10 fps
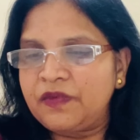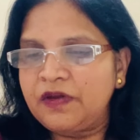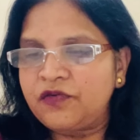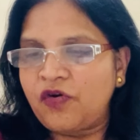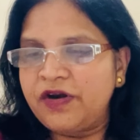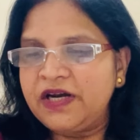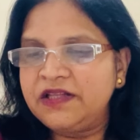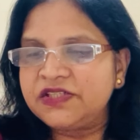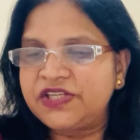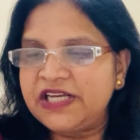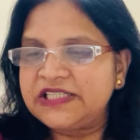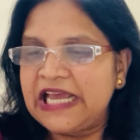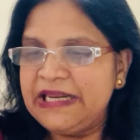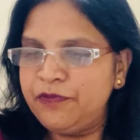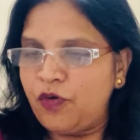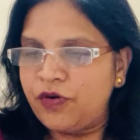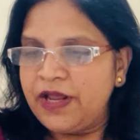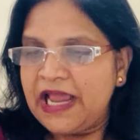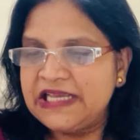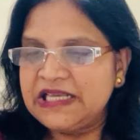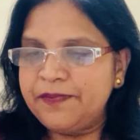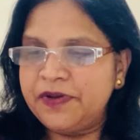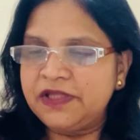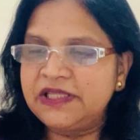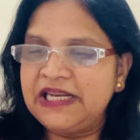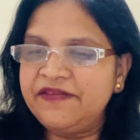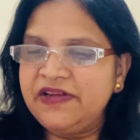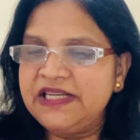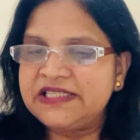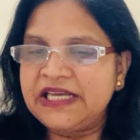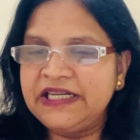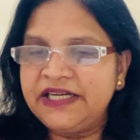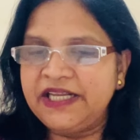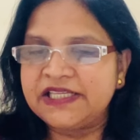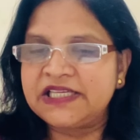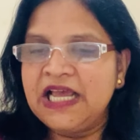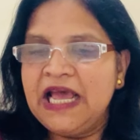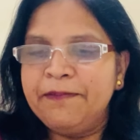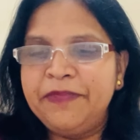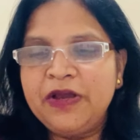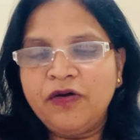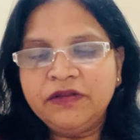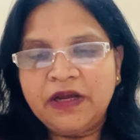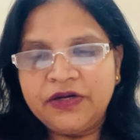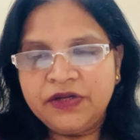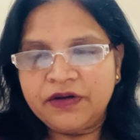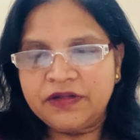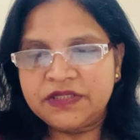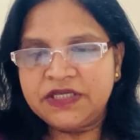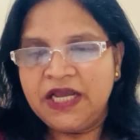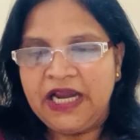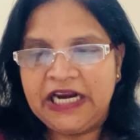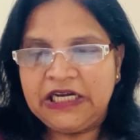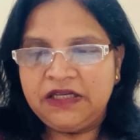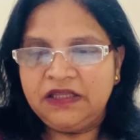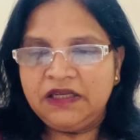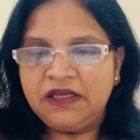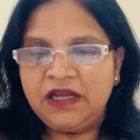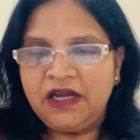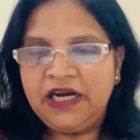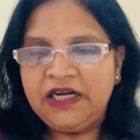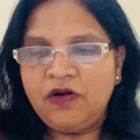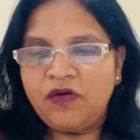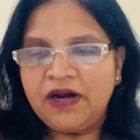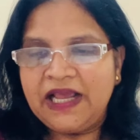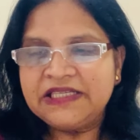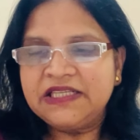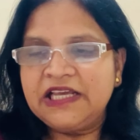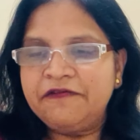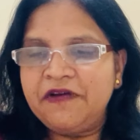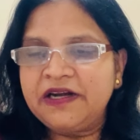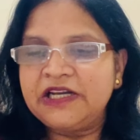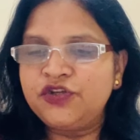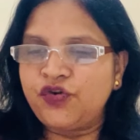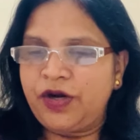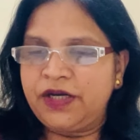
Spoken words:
the stress anymore. Example, the level is increased beyond the endurance. It localizes the effect in joint